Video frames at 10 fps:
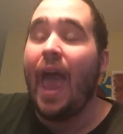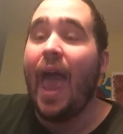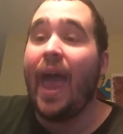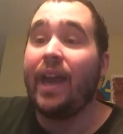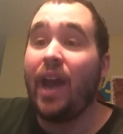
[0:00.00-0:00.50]

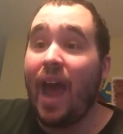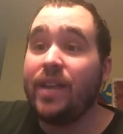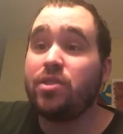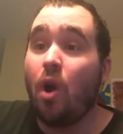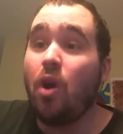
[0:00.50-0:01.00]
and
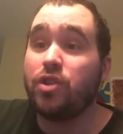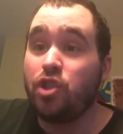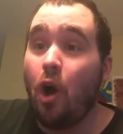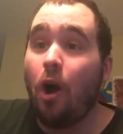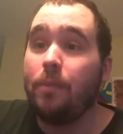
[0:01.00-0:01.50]
has our
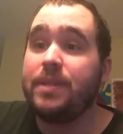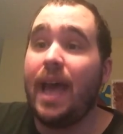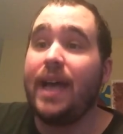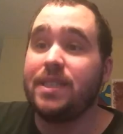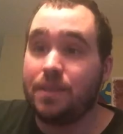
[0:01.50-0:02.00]
jobs
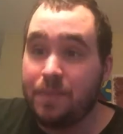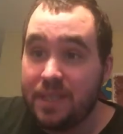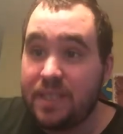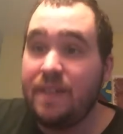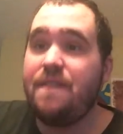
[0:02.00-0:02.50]
as
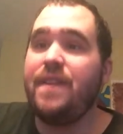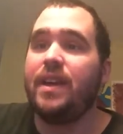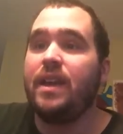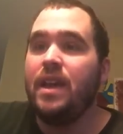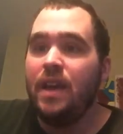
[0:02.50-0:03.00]

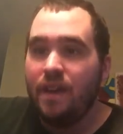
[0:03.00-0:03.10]
specific